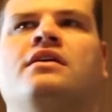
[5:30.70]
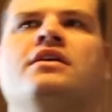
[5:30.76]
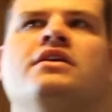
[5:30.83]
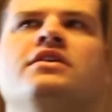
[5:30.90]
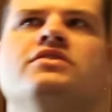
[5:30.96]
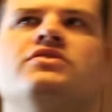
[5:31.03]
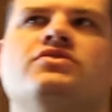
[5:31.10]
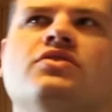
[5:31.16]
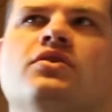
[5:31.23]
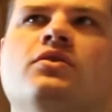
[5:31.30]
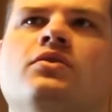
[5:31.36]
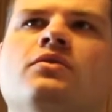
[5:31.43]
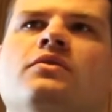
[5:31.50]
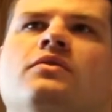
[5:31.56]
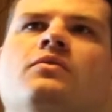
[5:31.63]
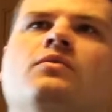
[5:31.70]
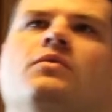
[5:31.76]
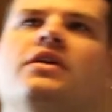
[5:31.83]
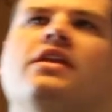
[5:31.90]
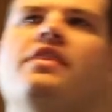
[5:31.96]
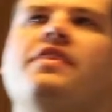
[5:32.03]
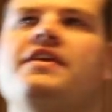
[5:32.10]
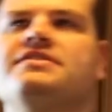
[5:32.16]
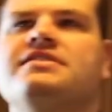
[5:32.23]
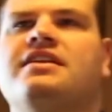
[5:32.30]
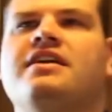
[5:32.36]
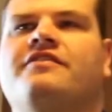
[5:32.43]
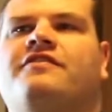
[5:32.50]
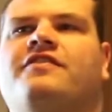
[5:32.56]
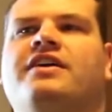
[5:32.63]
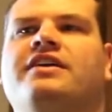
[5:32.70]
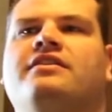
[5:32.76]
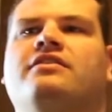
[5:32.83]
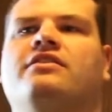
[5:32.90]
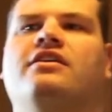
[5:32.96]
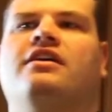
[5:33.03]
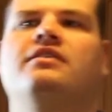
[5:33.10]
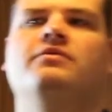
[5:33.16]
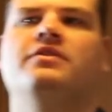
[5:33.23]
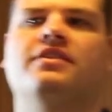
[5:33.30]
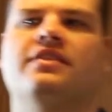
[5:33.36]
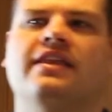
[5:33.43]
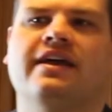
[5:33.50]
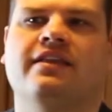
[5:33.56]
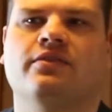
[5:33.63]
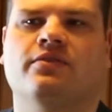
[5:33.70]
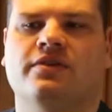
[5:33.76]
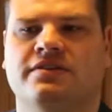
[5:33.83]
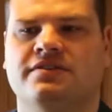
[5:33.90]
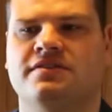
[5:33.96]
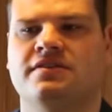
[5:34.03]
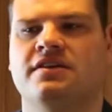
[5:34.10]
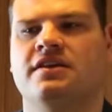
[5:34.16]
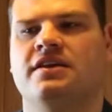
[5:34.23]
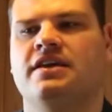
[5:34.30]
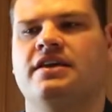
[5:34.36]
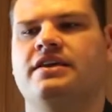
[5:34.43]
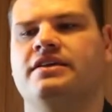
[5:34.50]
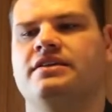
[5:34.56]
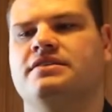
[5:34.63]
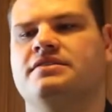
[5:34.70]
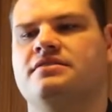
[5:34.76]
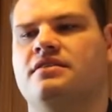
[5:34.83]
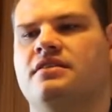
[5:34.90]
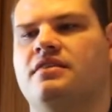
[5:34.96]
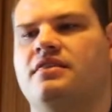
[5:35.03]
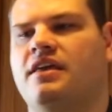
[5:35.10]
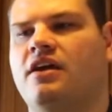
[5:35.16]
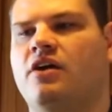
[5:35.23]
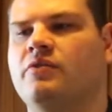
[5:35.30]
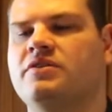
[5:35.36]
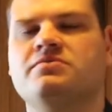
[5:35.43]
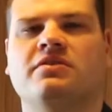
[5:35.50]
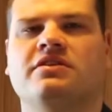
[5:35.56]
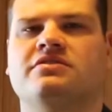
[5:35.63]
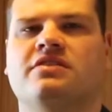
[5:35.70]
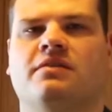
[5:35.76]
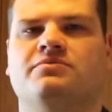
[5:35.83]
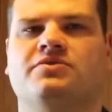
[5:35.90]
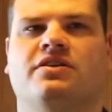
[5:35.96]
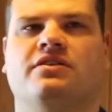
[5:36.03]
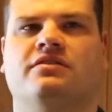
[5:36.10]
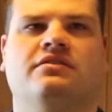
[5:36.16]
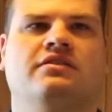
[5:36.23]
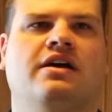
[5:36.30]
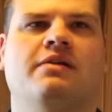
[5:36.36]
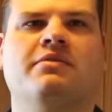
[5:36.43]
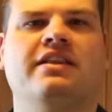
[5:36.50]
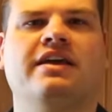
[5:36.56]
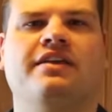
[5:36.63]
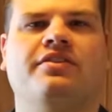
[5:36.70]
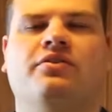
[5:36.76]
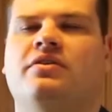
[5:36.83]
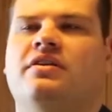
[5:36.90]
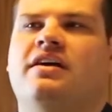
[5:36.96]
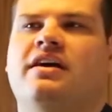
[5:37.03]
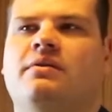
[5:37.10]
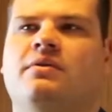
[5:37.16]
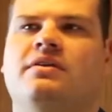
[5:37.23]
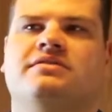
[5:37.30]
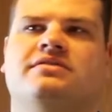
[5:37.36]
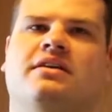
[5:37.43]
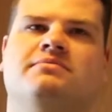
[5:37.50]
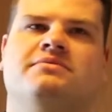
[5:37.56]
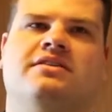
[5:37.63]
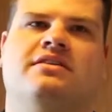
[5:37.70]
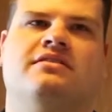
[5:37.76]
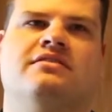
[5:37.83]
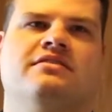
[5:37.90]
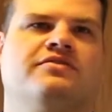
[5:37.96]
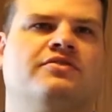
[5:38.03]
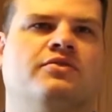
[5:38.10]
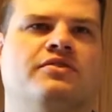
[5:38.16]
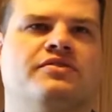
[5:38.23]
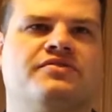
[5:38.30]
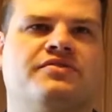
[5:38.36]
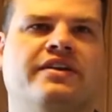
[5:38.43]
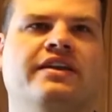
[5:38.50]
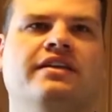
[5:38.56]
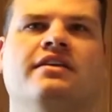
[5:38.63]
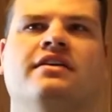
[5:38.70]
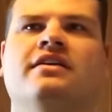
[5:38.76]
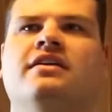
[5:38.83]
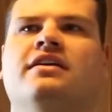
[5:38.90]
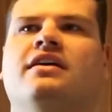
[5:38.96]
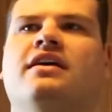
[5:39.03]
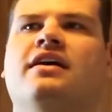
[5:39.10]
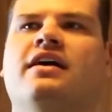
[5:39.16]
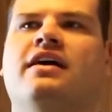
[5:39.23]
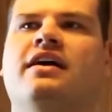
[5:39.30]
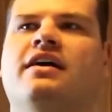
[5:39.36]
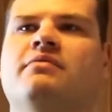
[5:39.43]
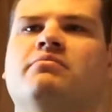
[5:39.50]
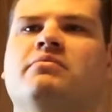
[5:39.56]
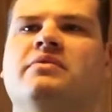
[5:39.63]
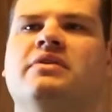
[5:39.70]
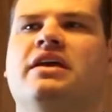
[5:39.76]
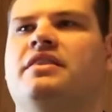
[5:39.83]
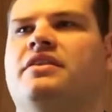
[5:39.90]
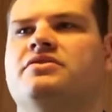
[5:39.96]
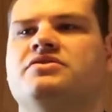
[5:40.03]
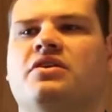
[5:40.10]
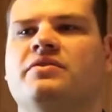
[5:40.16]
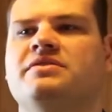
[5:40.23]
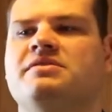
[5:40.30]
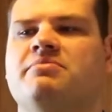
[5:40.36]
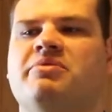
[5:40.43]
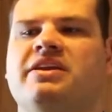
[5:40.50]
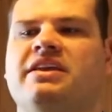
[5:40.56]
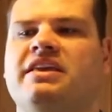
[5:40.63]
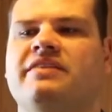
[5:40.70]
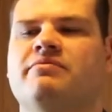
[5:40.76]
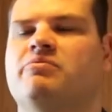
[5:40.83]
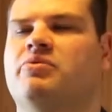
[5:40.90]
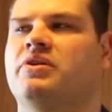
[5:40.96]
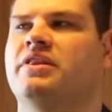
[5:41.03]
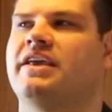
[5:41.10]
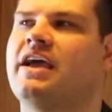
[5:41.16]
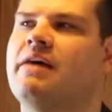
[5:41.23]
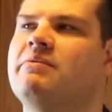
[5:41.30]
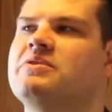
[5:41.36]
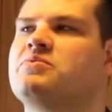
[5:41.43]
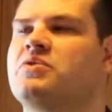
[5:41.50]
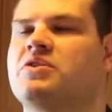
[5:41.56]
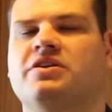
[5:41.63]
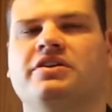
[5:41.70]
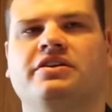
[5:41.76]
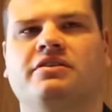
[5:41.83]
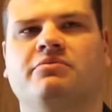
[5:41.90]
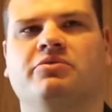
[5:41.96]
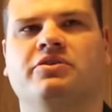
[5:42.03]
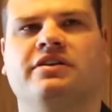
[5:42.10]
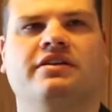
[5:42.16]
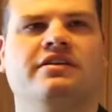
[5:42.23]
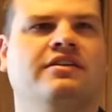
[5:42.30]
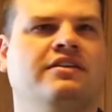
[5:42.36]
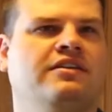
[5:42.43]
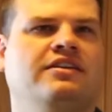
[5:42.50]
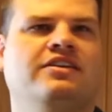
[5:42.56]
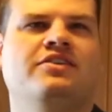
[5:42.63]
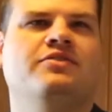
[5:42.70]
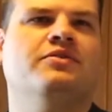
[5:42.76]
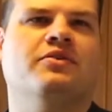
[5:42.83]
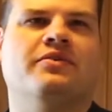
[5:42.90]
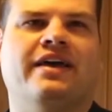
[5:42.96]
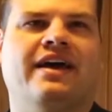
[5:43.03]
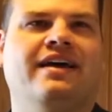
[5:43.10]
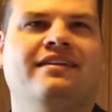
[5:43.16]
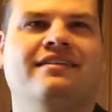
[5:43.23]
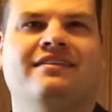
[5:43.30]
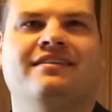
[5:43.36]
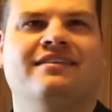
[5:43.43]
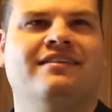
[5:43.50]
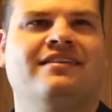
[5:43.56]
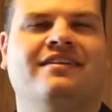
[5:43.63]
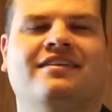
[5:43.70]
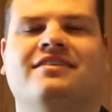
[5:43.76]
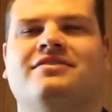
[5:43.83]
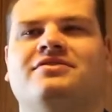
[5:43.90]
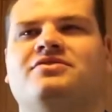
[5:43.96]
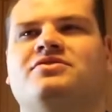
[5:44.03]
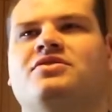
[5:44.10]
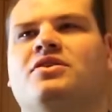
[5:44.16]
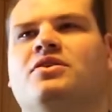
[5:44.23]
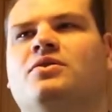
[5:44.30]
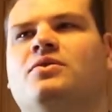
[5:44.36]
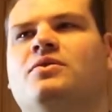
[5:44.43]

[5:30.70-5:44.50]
So one of the things that I find a lot with landlords is they always want top dollar. I'm a landlord, I want top dollar, of course, right? And there's always a break-even point. Like, how much work are you gonna put in? You know that. So